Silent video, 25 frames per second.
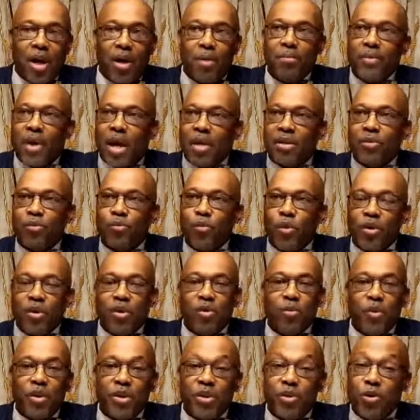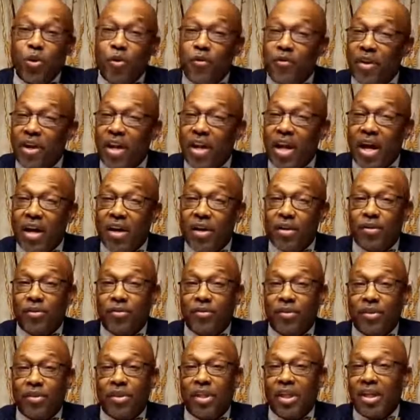I was working with
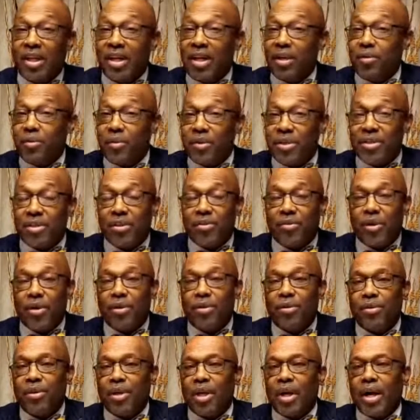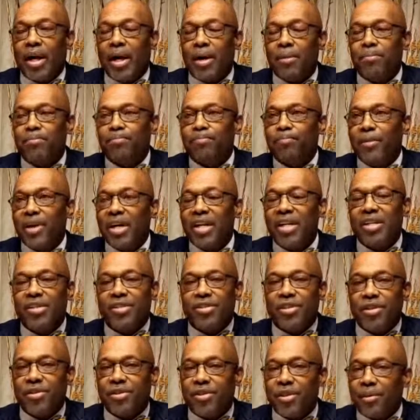juvenile delinquents, though, in
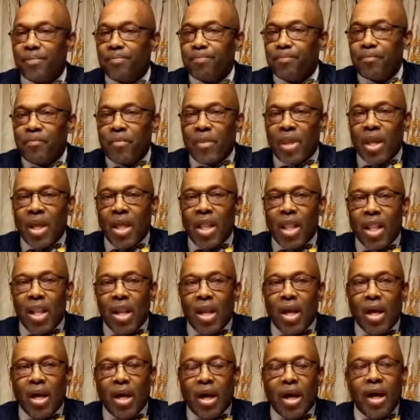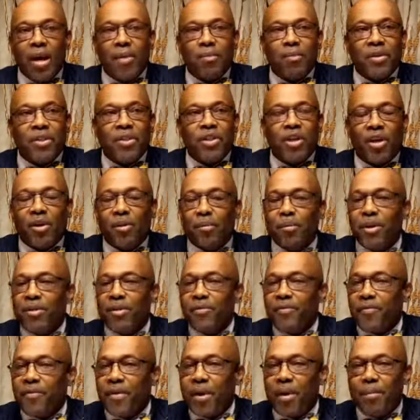the system. A
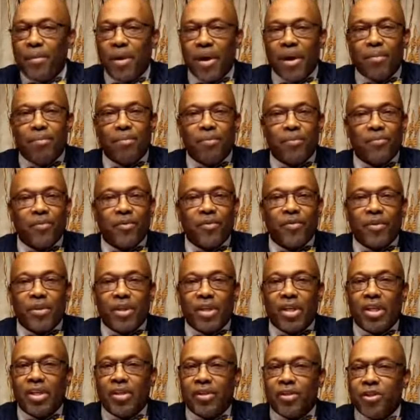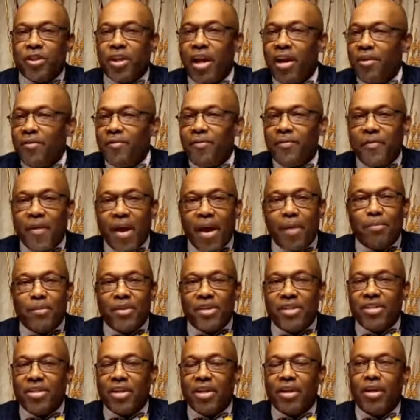gentleman from the Sharon
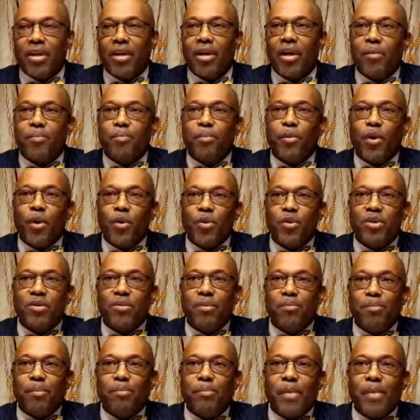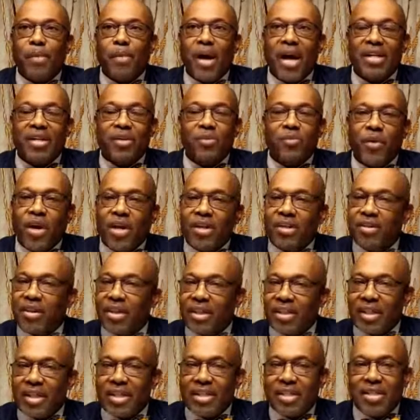Family Center approached my director
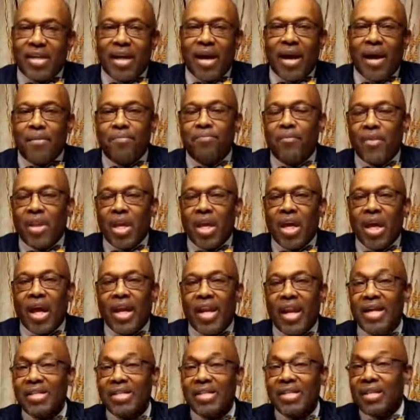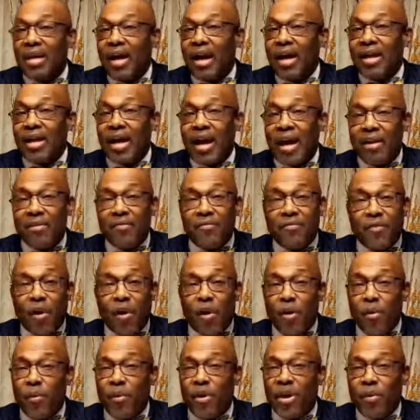at that time, and that's how I got
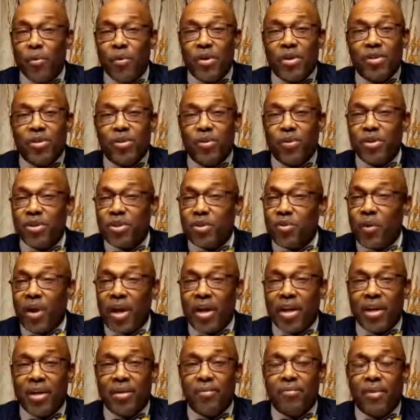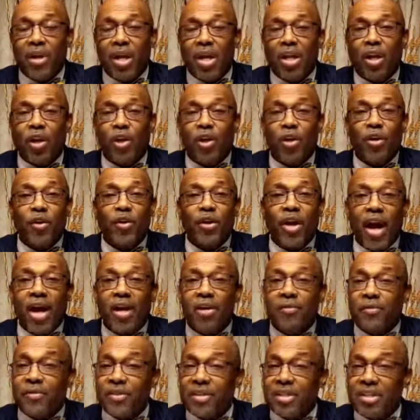involved. When I went to a training, learned
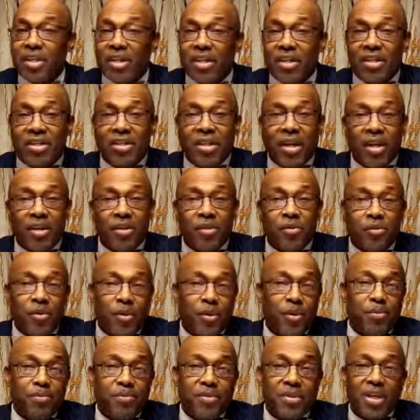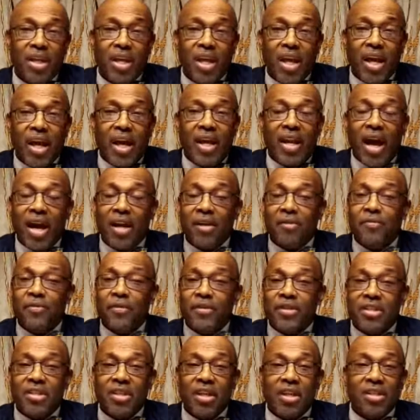how to facilitate groups and how to
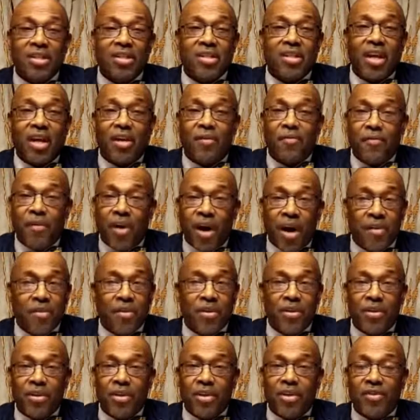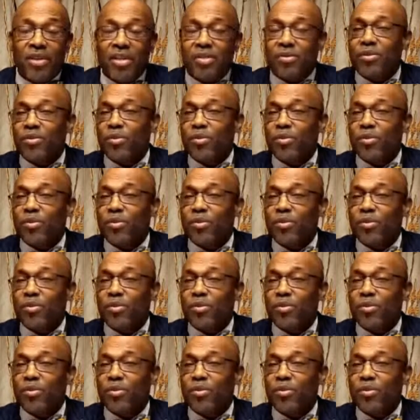facilitate fatherhood.